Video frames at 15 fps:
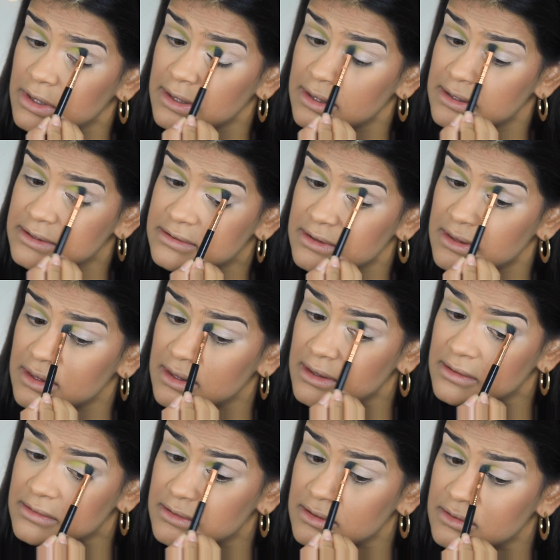
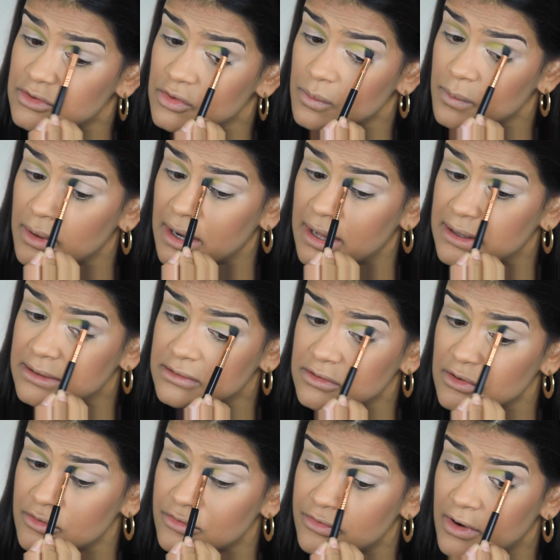easy to blend
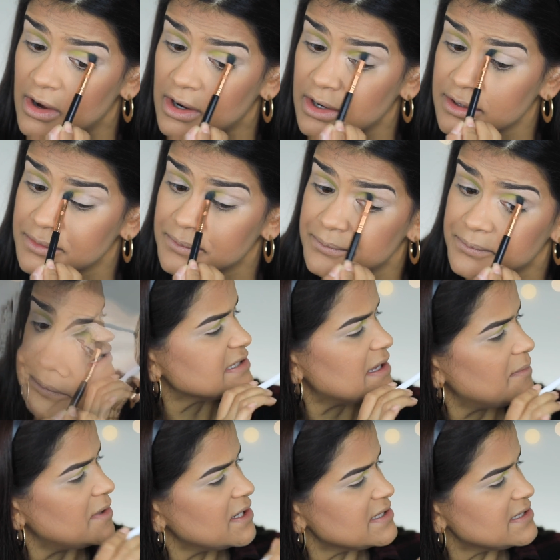so far. Next,
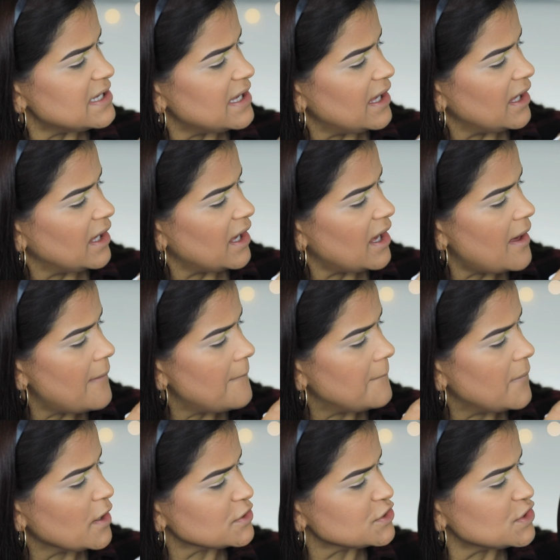I'm gonna take
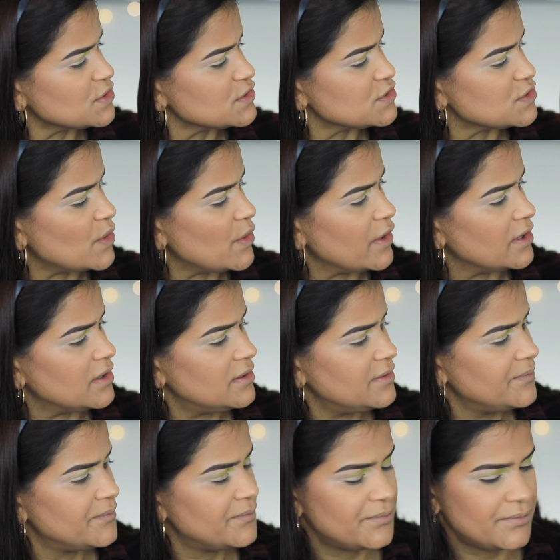Marshall Soil